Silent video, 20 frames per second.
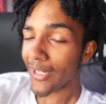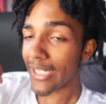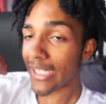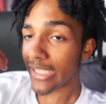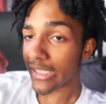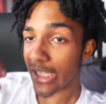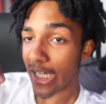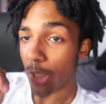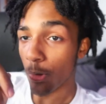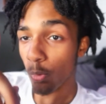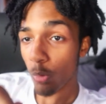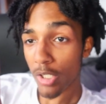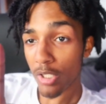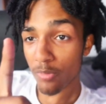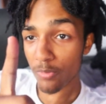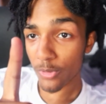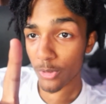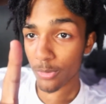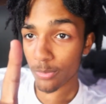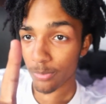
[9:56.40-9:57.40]
I didn't like one
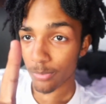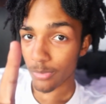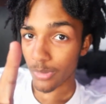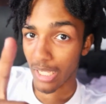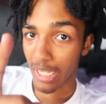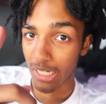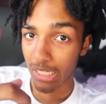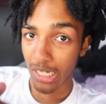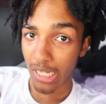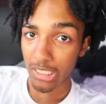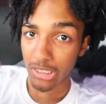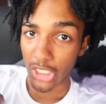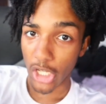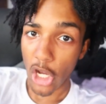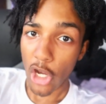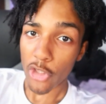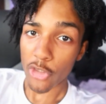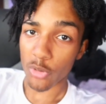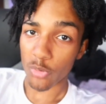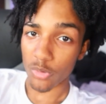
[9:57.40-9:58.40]
of them, I got
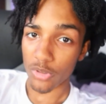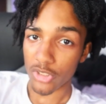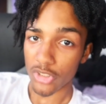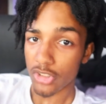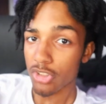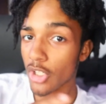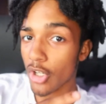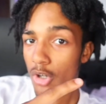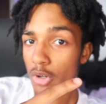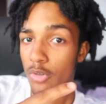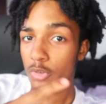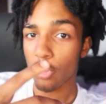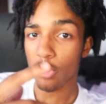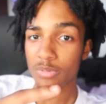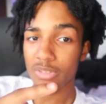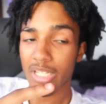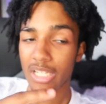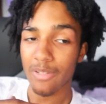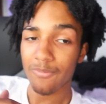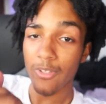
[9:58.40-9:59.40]
the other one. So, you know what
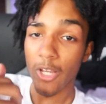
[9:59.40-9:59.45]
I'm saying?